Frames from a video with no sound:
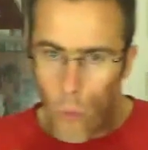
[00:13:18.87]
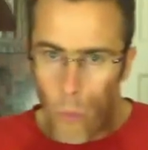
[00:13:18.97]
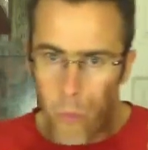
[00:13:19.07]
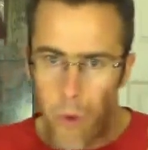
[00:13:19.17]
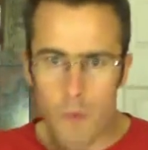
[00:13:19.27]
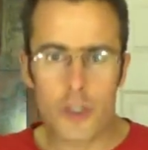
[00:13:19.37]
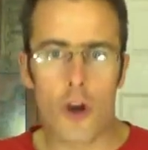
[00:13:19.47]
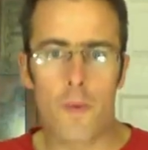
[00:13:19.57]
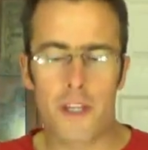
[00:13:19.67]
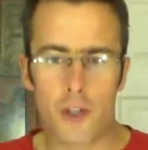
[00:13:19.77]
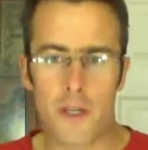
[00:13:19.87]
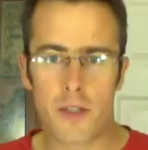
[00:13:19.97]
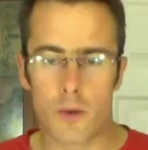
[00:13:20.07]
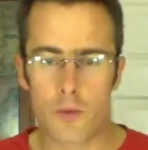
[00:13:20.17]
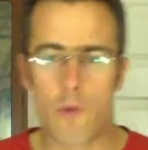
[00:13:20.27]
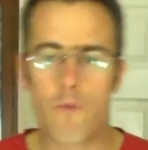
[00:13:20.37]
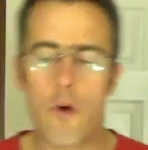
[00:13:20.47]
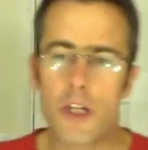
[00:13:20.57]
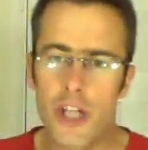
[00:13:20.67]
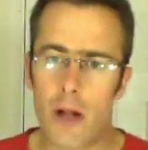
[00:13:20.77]
what was going on with these crystals? Well, Rupert
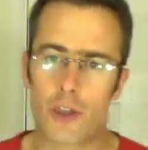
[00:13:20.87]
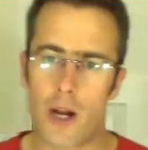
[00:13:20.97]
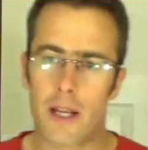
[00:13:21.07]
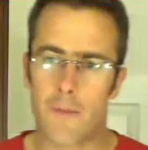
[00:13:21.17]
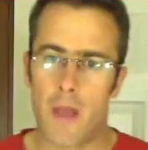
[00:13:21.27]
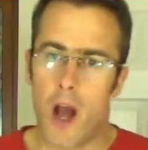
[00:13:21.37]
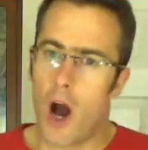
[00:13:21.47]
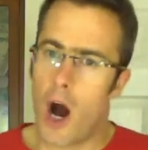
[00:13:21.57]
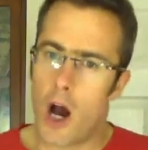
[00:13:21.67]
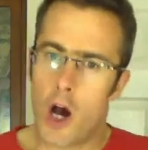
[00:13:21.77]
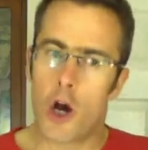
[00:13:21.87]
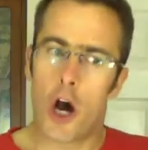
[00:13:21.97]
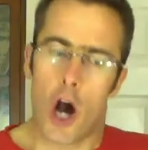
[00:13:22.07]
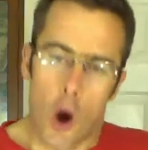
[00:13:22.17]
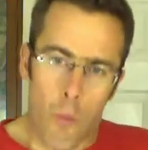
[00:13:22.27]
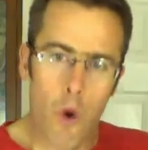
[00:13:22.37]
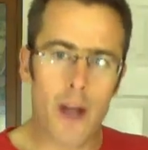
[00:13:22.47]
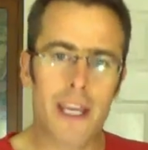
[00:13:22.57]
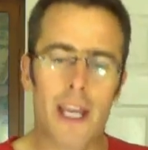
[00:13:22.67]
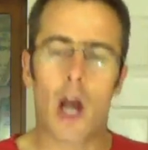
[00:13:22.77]
Sheldrake,
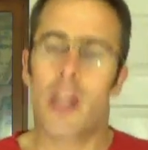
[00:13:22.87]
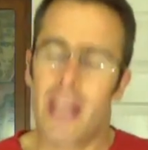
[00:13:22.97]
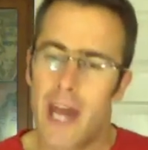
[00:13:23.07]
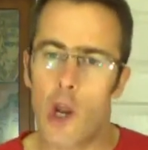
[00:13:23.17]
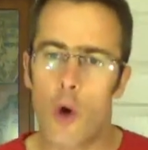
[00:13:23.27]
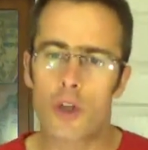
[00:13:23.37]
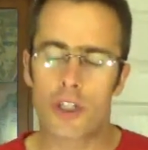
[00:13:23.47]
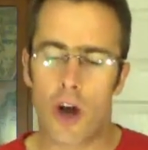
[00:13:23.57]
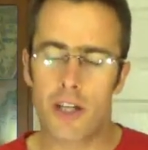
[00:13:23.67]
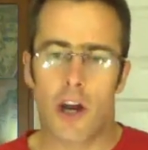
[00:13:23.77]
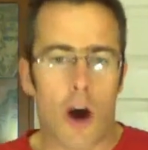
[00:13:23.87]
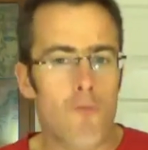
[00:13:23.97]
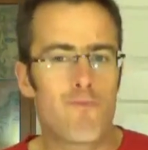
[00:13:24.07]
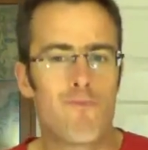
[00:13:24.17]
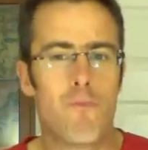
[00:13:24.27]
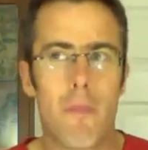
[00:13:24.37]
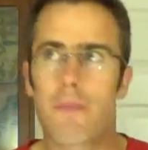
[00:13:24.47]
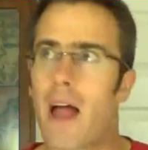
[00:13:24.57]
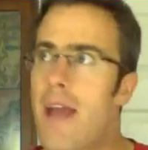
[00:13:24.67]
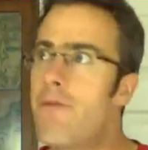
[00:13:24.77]
working again alongside
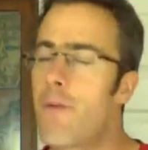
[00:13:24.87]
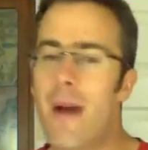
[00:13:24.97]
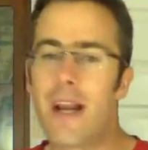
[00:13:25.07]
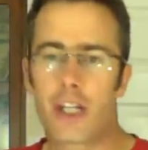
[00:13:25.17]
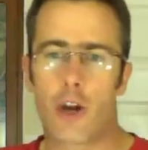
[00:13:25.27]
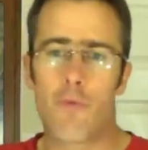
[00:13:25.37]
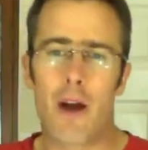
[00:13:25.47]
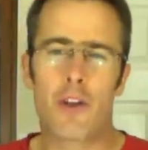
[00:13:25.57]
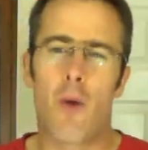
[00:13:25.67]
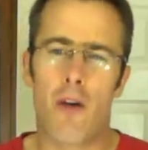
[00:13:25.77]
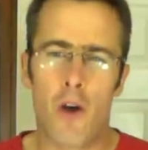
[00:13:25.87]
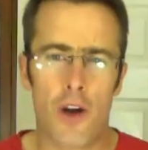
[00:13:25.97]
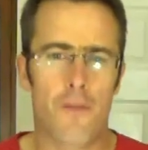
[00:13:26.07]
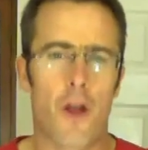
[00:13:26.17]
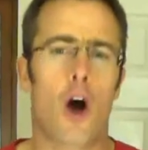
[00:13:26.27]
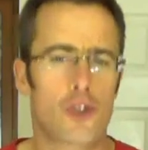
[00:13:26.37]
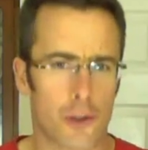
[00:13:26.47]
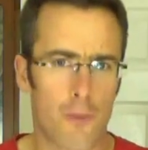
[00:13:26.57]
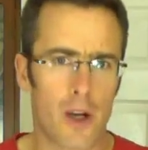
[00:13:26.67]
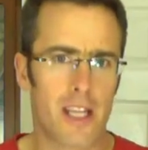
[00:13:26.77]
information around, you might have heard of the 100th
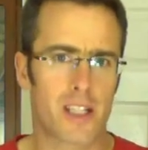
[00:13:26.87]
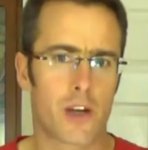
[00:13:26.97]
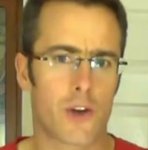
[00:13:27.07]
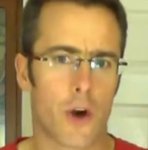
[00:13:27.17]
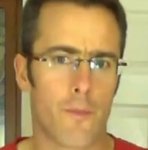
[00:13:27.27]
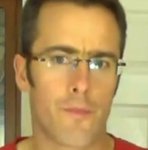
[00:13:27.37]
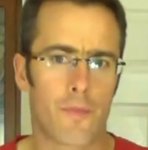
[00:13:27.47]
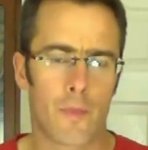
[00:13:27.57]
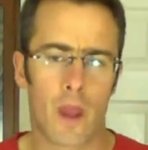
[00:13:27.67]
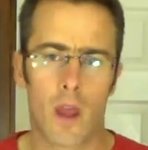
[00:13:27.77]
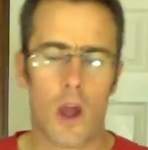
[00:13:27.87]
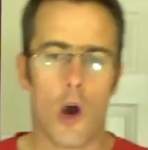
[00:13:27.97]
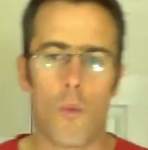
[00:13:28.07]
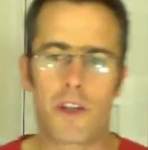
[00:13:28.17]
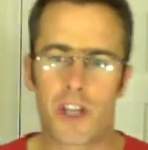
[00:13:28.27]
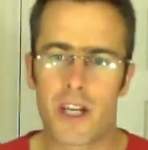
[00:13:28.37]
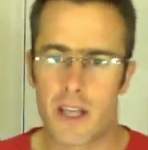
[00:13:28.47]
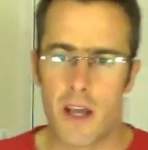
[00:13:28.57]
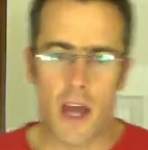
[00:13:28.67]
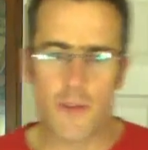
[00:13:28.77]
monkey syndrome, which is
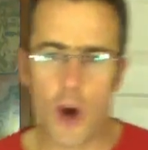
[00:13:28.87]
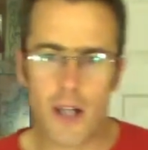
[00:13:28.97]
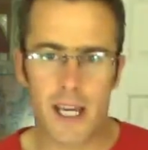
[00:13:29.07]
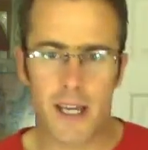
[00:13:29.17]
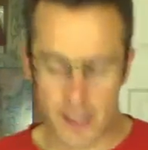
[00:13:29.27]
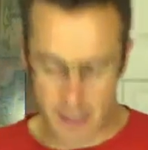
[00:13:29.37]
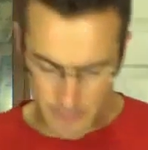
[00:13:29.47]
the idea that